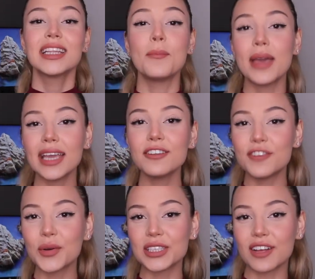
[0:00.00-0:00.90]
The main
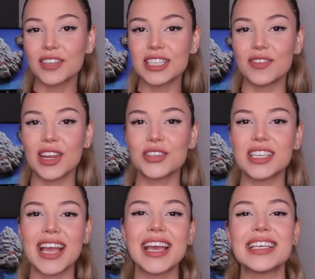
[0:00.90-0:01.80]
focus of this video
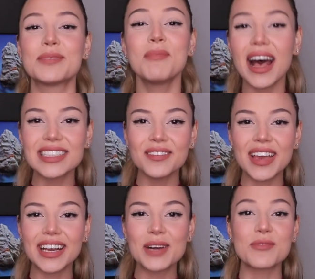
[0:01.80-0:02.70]
today is passive
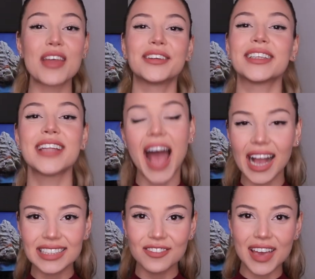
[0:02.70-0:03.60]
income rather than
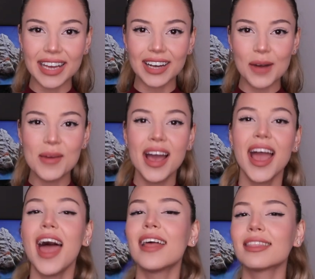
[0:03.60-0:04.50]
active income,
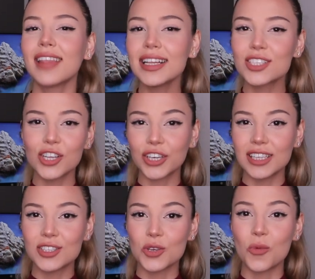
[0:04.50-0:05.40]
and let's look
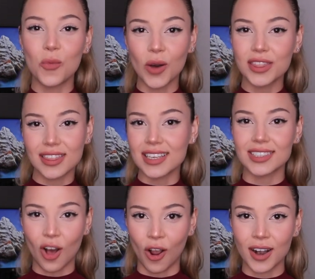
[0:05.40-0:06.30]
into what these
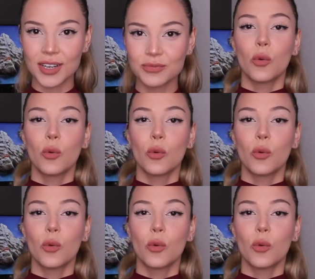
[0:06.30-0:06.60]
are.